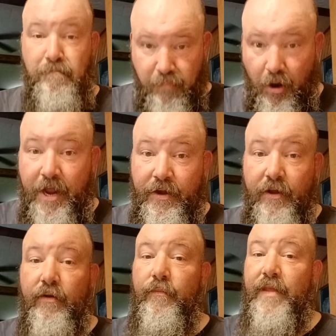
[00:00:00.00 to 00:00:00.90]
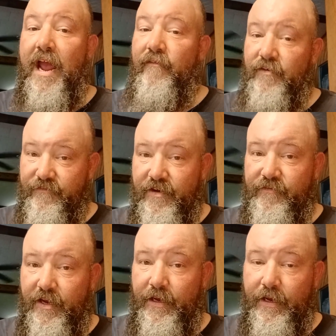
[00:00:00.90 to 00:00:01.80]
brand new after
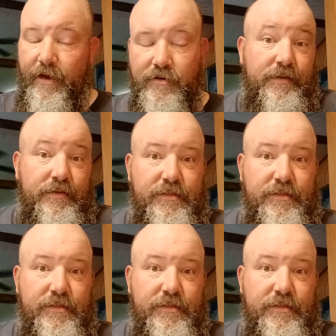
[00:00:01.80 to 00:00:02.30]
15 years.